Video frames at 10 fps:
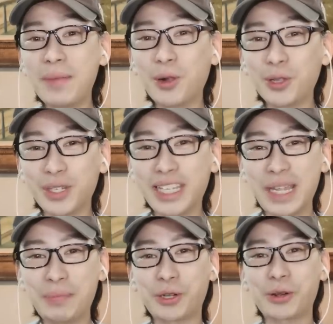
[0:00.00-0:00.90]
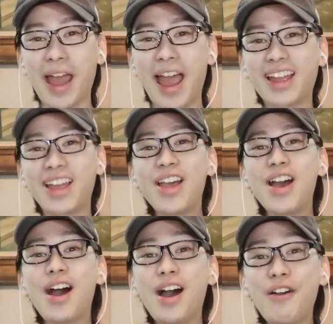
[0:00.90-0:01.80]
able to keep track
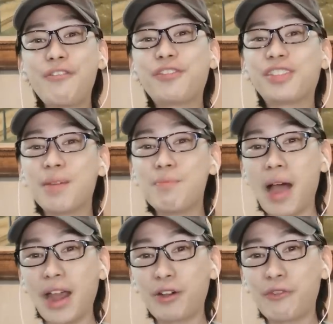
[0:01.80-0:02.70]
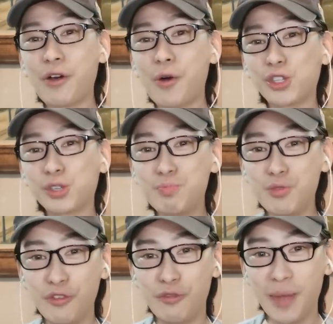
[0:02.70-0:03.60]
of the microphone's
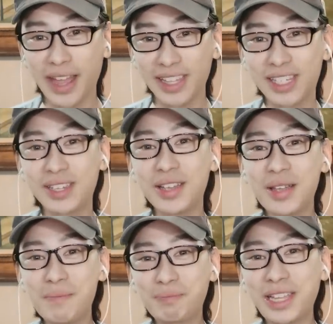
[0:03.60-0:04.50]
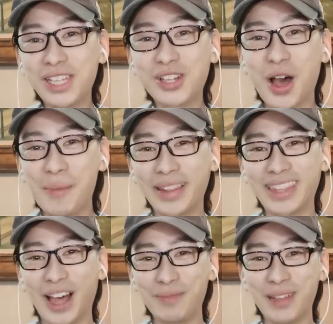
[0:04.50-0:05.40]
movements? Please
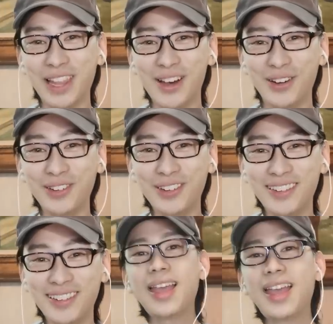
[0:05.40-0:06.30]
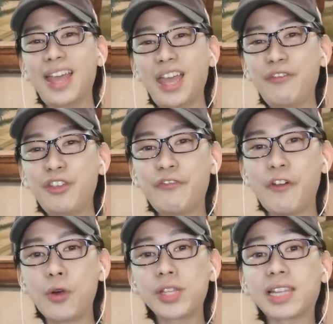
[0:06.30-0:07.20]
comment down below. If you
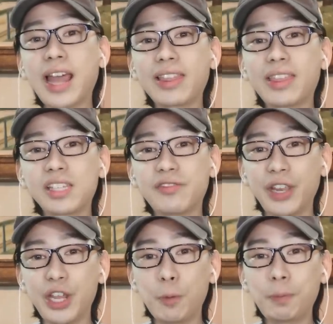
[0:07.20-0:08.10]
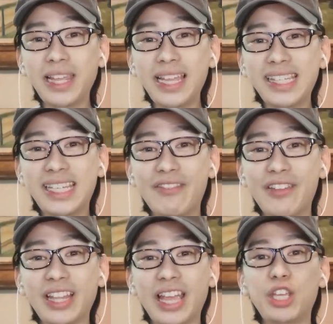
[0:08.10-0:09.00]
folks like this video, please give
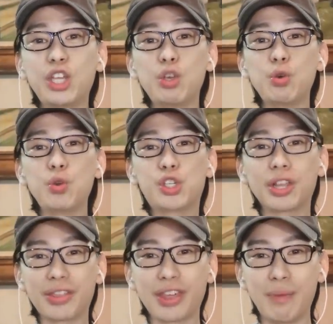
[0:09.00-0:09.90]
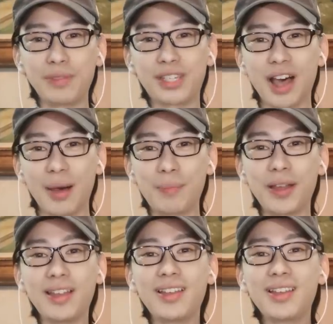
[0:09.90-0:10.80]
it a huge thumbs up.